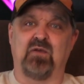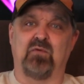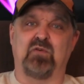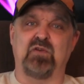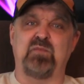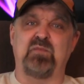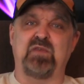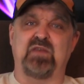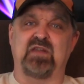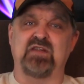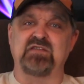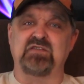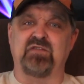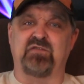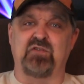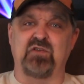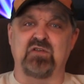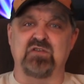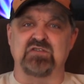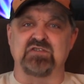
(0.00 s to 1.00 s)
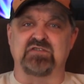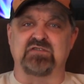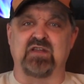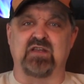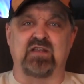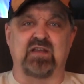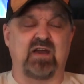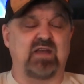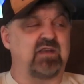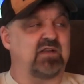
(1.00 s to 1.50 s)
Wouldn't it be nice if you can just
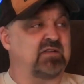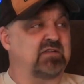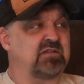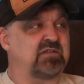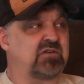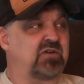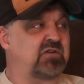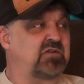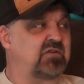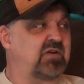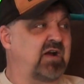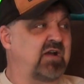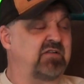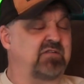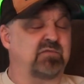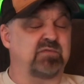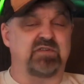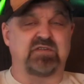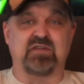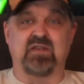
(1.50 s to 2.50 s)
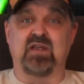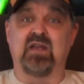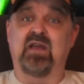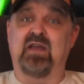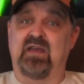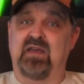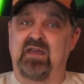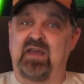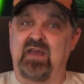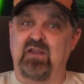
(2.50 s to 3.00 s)
like kind of turn your eyes a little bit and say,
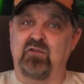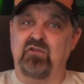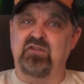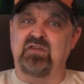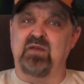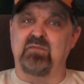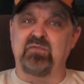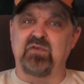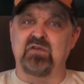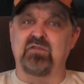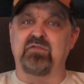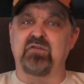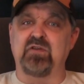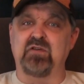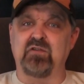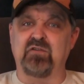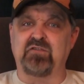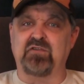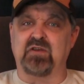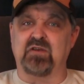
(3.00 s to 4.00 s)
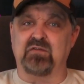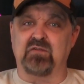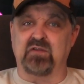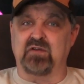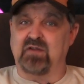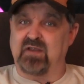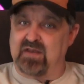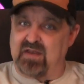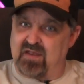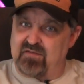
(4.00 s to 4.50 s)
hey, look at that beautiful hillside over
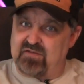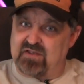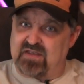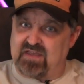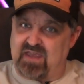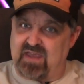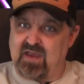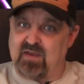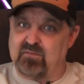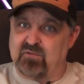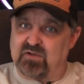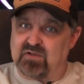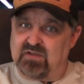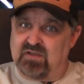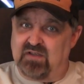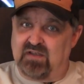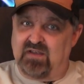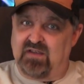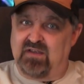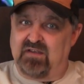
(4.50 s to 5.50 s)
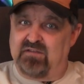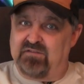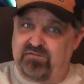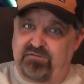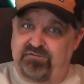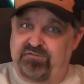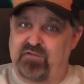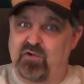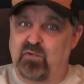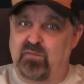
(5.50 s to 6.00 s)
there, and have a camera
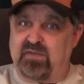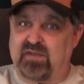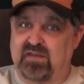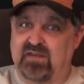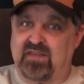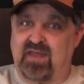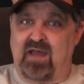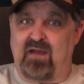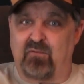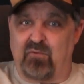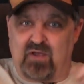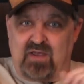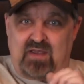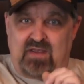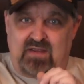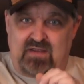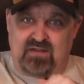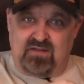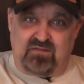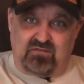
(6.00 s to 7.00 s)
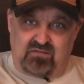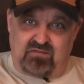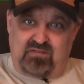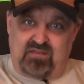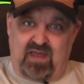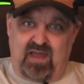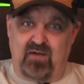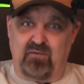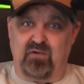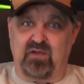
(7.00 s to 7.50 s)
filming that way,
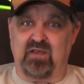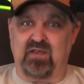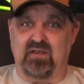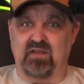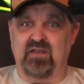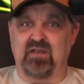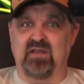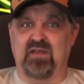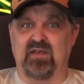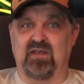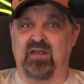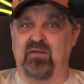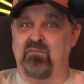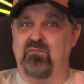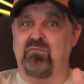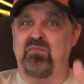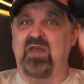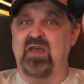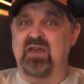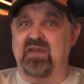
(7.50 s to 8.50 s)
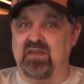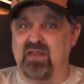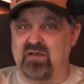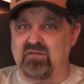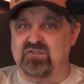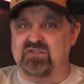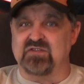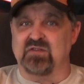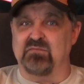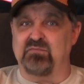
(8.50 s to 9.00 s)
and man,
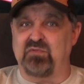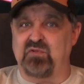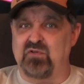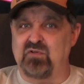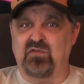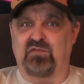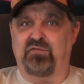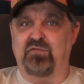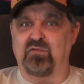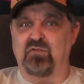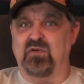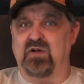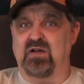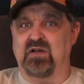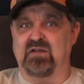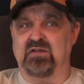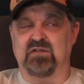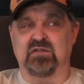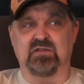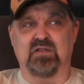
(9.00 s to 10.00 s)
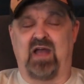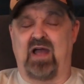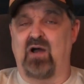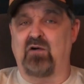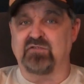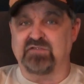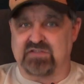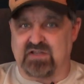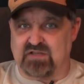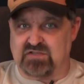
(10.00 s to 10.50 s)
that was a beautiful
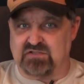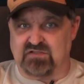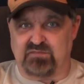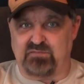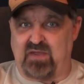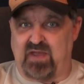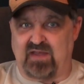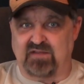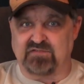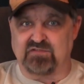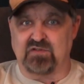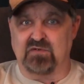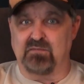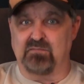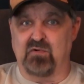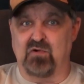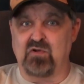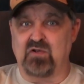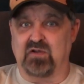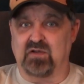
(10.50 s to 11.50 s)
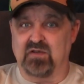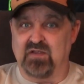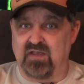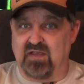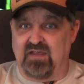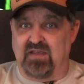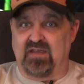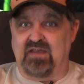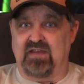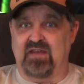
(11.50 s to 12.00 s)
house I just passed, or a barn,
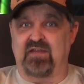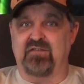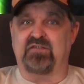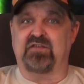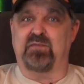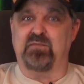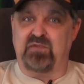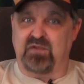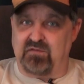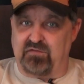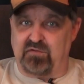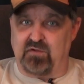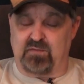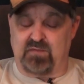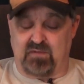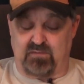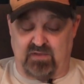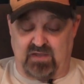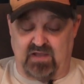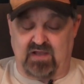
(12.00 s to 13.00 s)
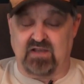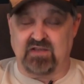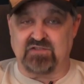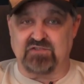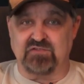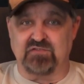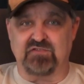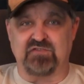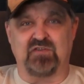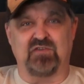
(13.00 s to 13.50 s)
and have something filming
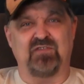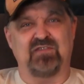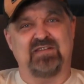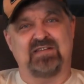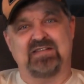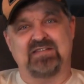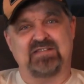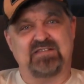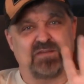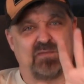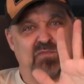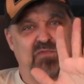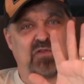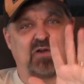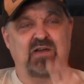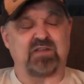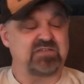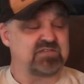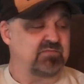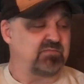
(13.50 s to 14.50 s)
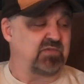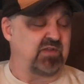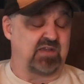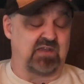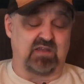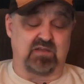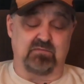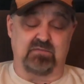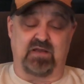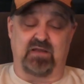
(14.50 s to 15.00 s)
behind you. So that's some thoughts I'm
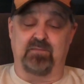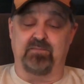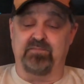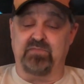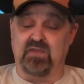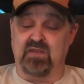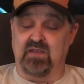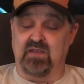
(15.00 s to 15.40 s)
thinking about.